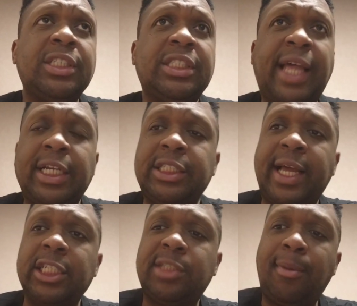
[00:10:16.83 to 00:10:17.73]
It's
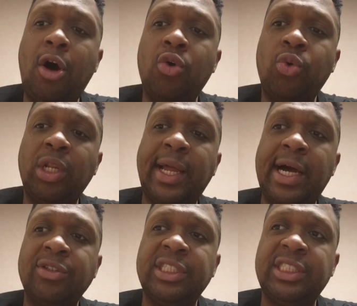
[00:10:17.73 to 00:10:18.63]
like a small hookah
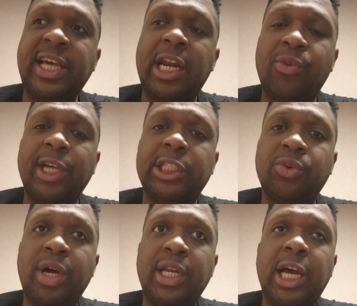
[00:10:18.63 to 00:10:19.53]
lounge inside a
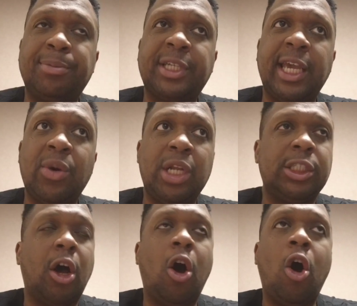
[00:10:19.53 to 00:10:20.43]
restaurant, upscale, and
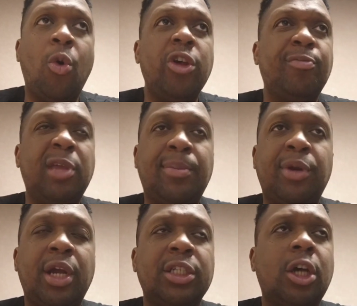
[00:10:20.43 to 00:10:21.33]
there's always
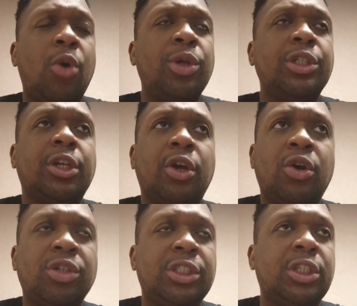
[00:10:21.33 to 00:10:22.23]
people there. There's always
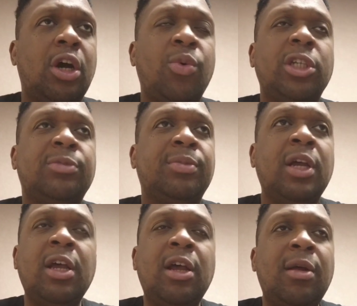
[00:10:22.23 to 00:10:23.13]
girls. There's always
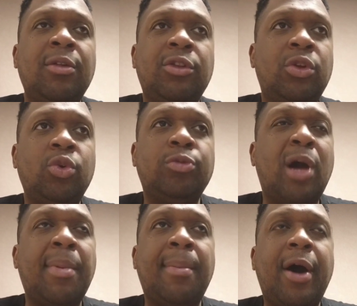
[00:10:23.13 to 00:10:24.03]
dudes
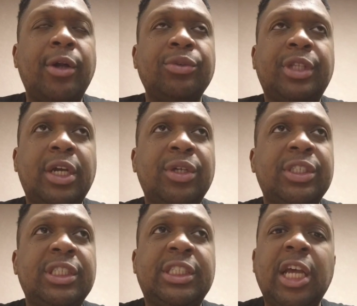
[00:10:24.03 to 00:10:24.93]
popping bottles there.
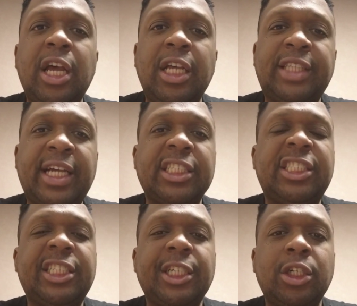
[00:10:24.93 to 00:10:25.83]
It's like a
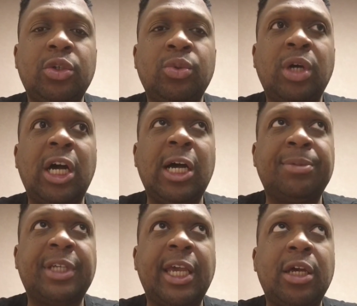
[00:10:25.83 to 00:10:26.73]
chill,
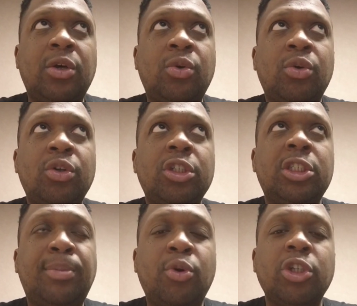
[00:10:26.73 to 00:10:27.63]
upscale
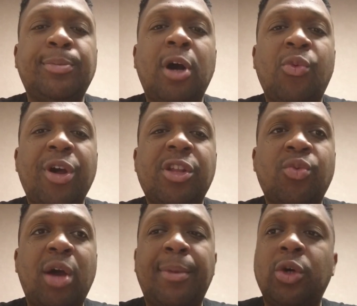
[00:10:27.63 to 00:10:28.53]
sports bar
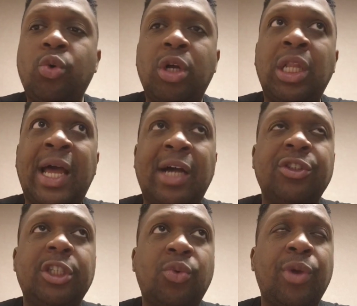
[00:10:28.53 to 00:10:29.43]
restaurant with a hookah
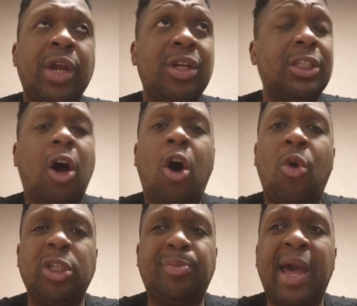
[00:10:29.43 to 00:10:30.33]
lounge in the rear, and it's
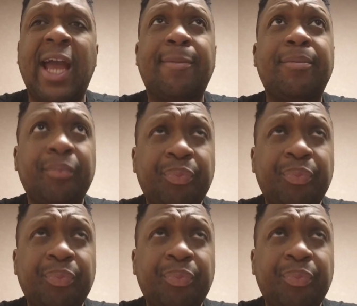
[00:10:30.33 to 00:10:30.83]
always packed.